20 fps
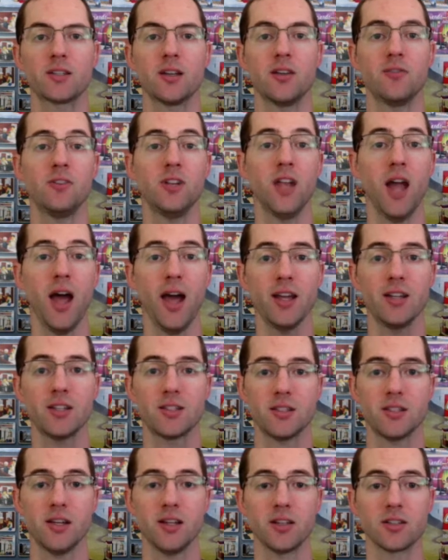of 9
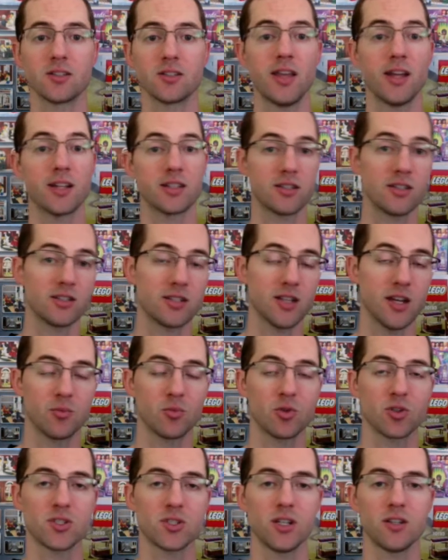cents. That's the
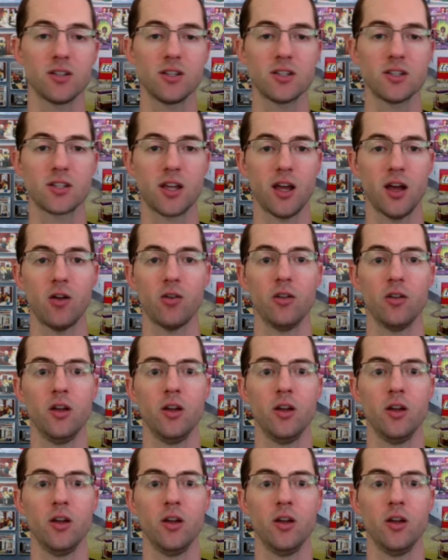10% discount.